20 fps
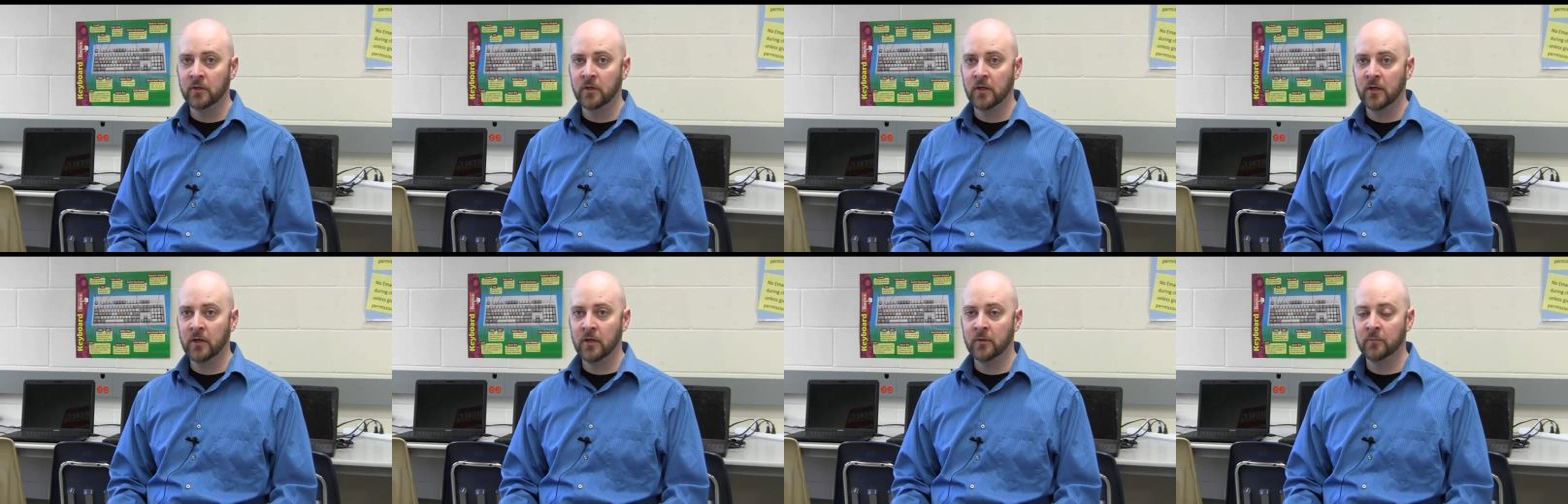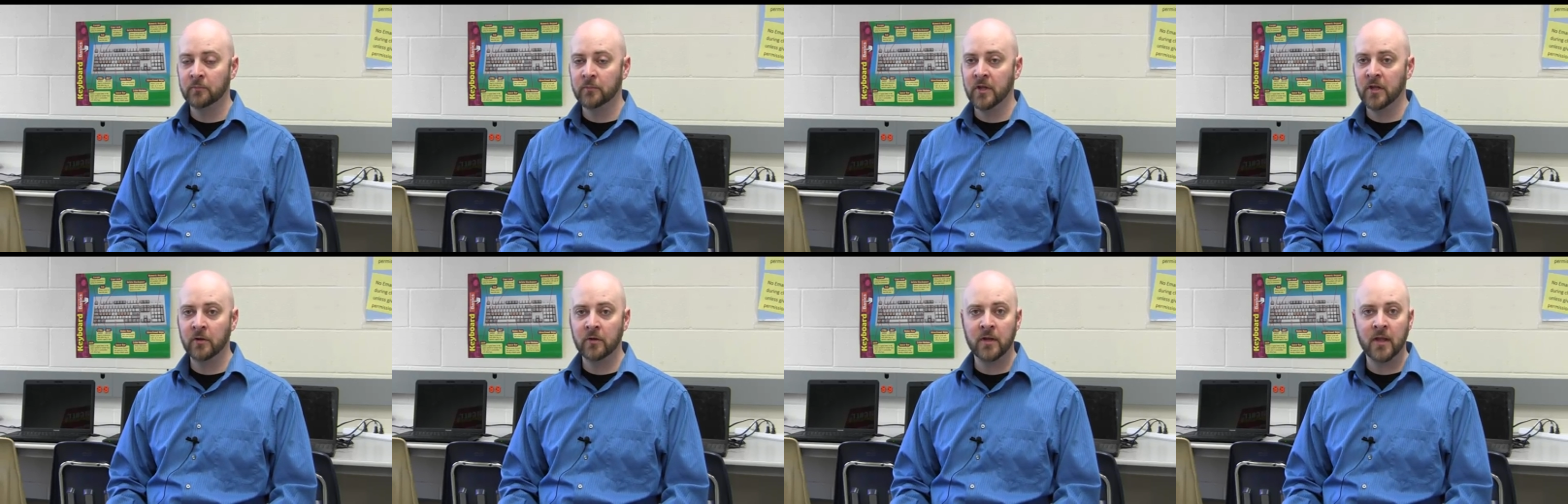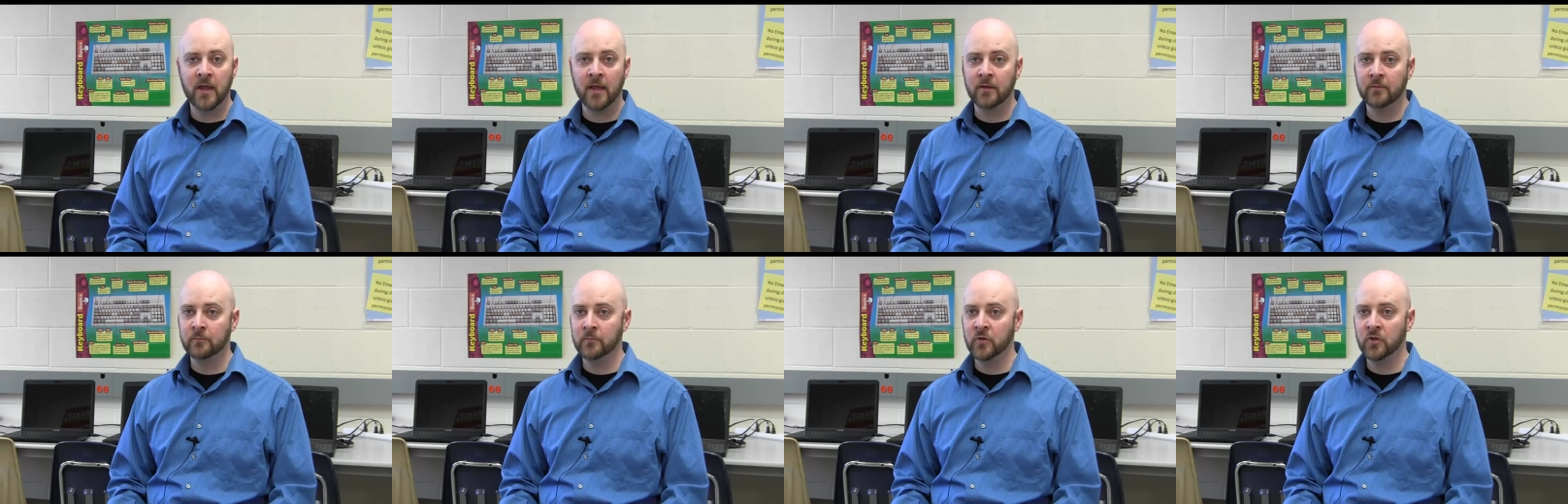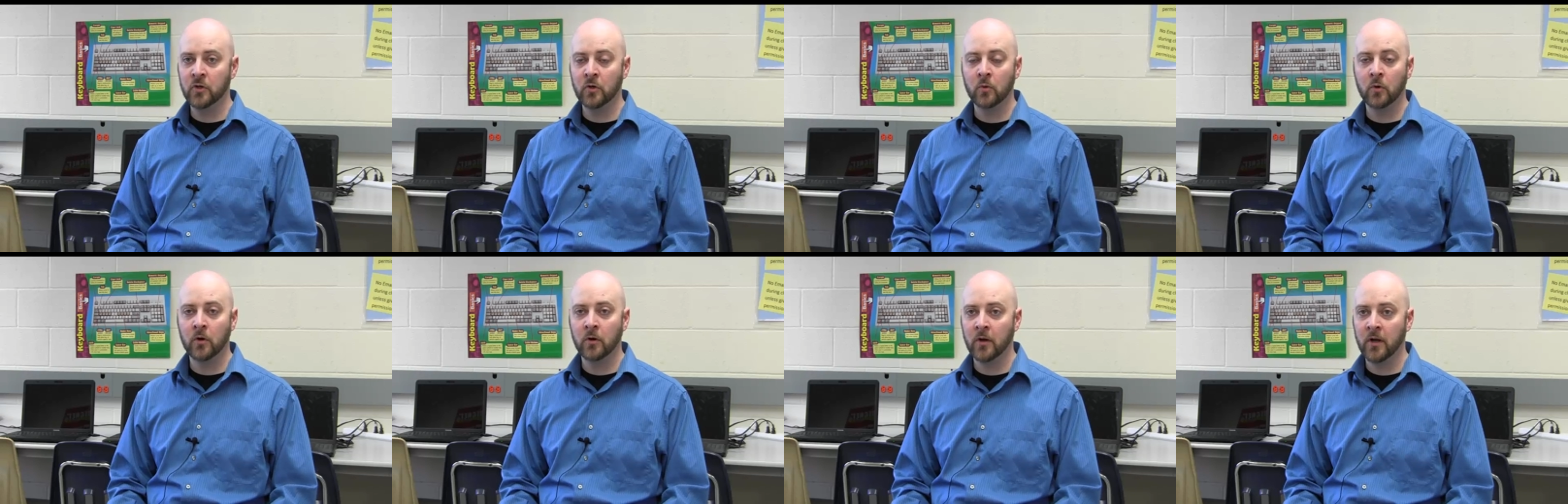um, internet
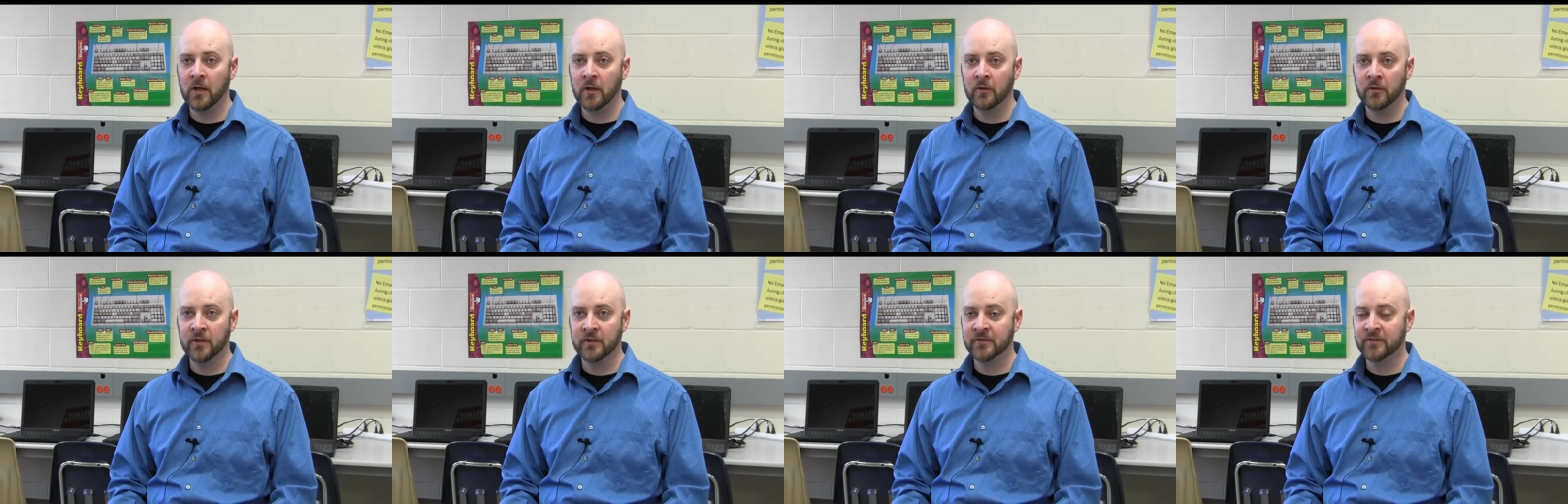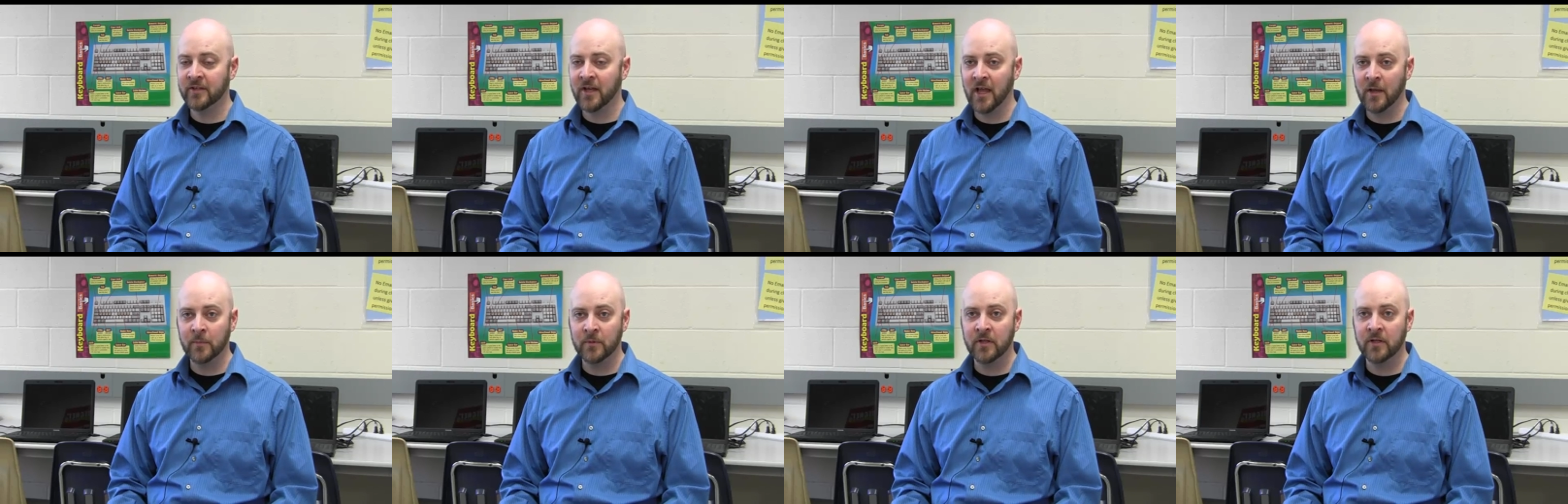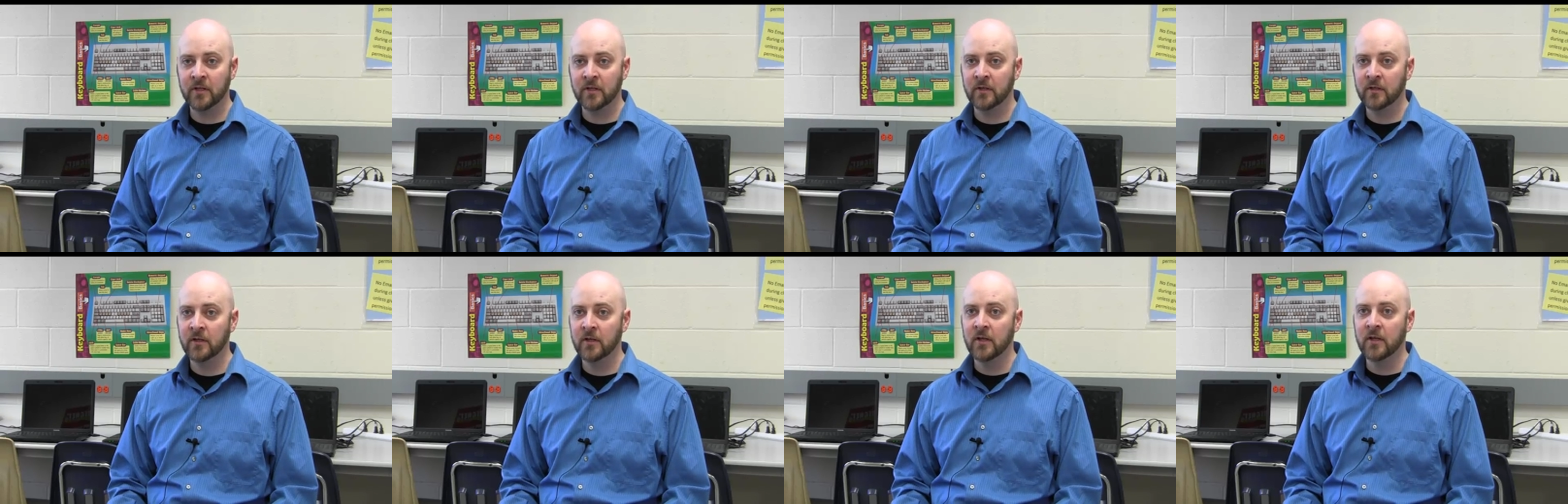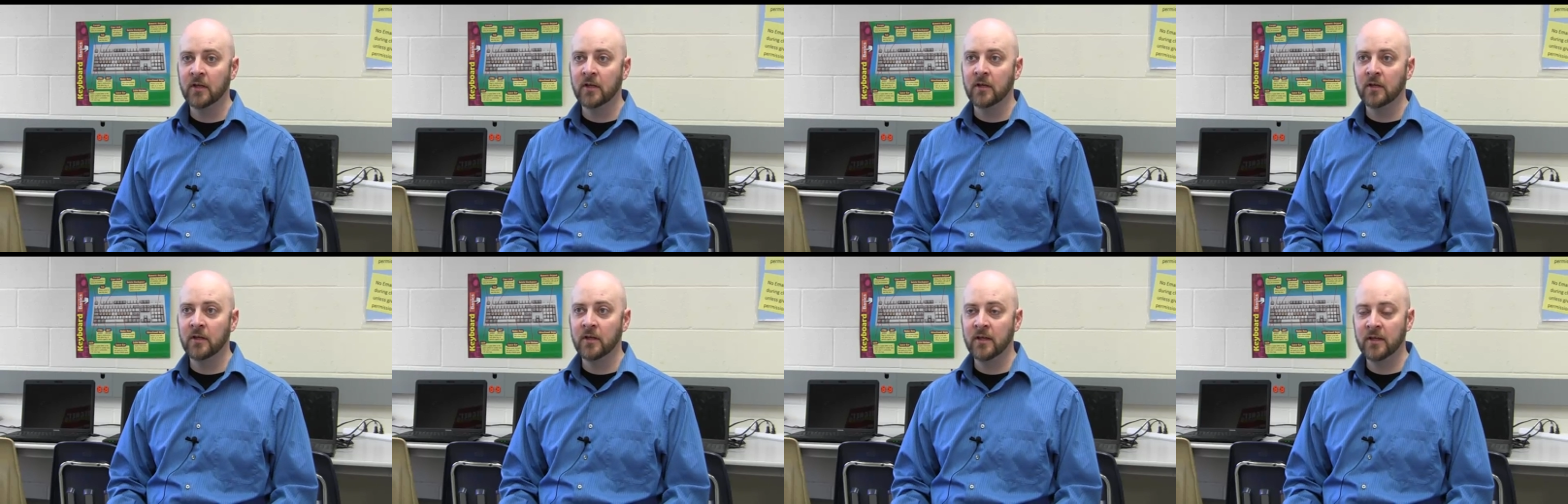URL that's typed in
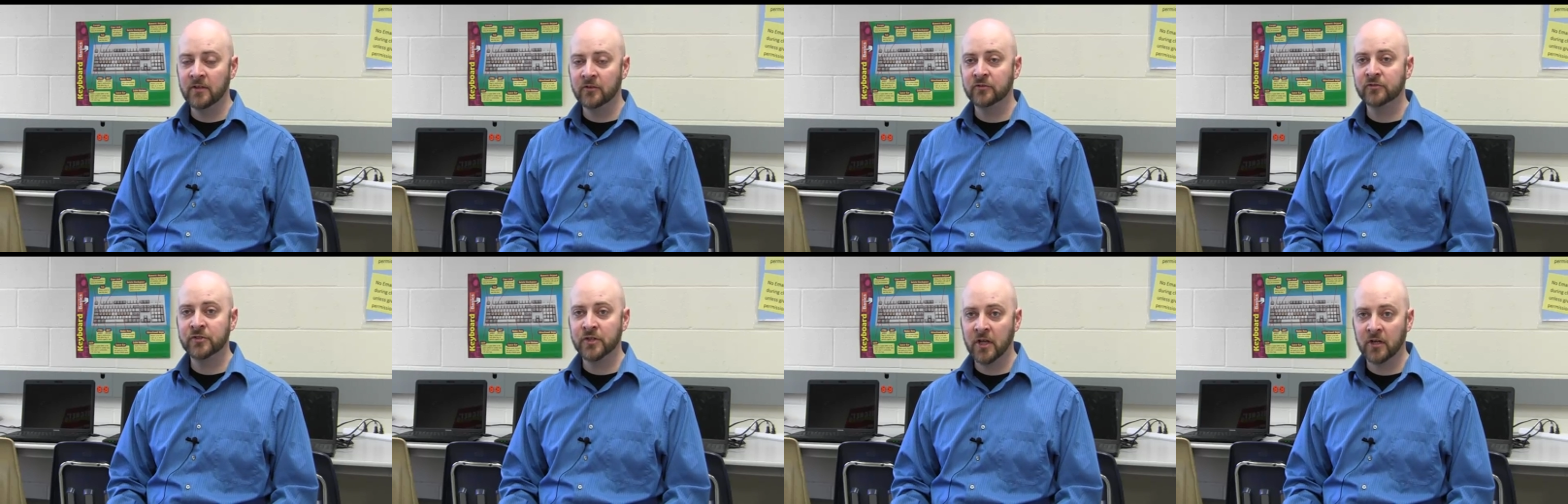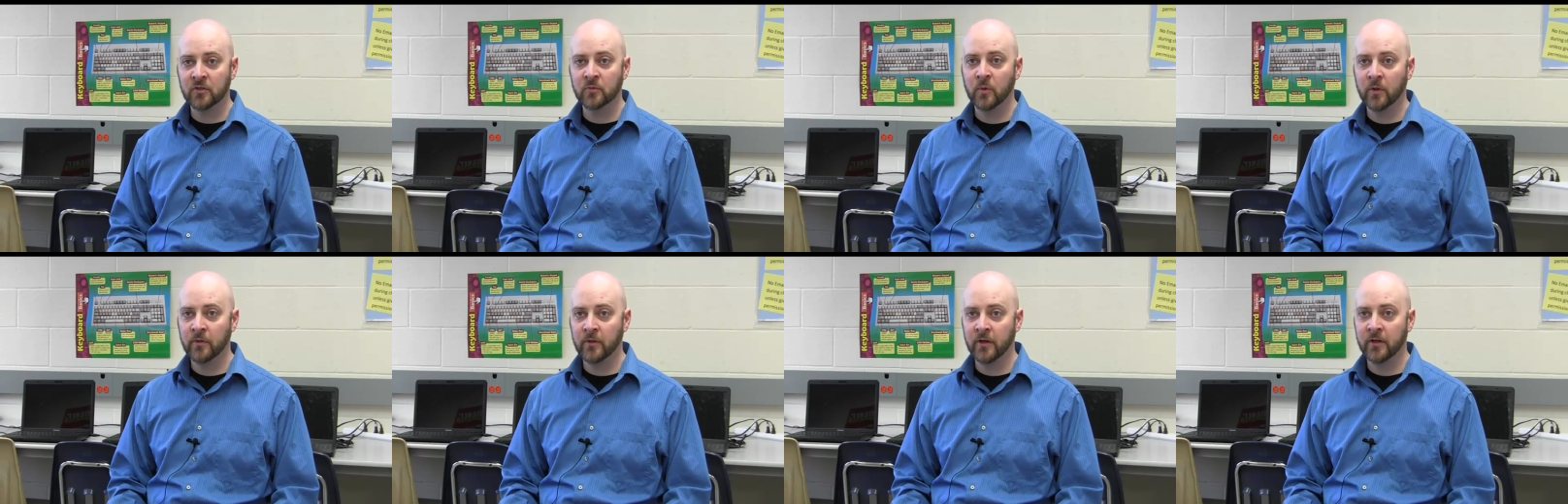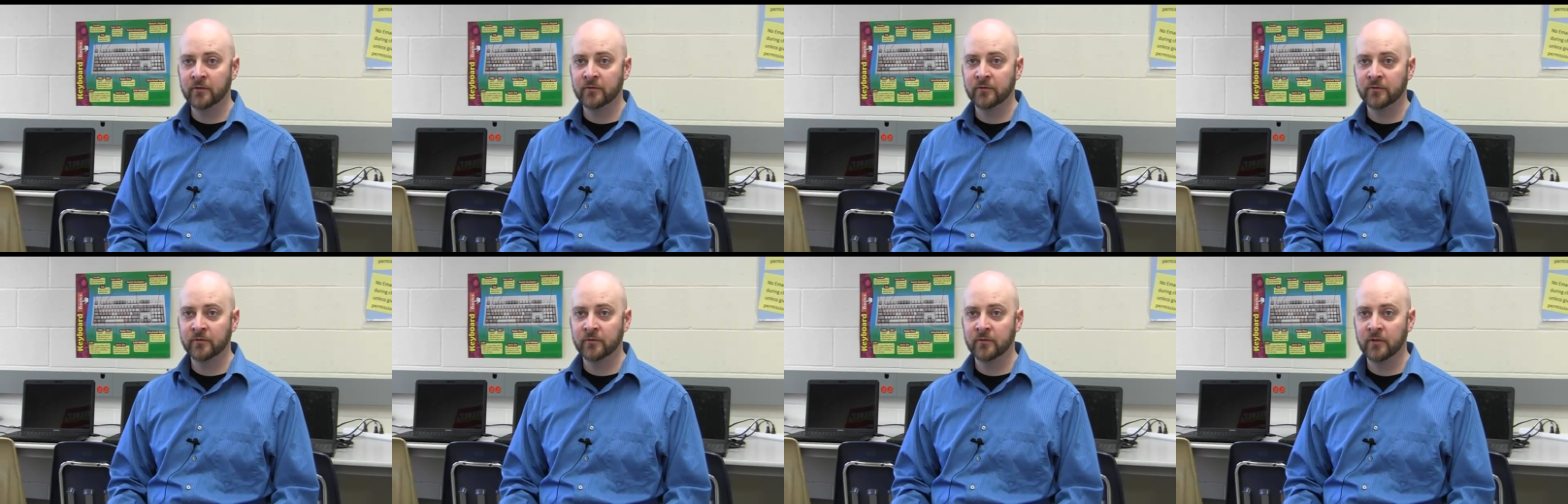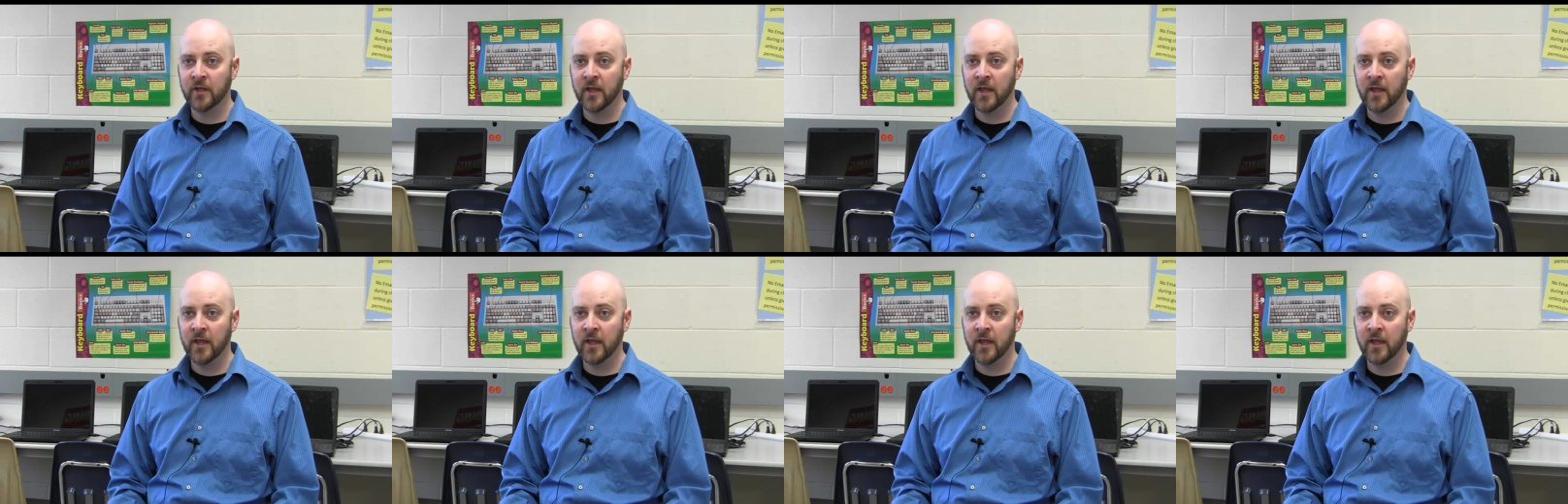is checked with us.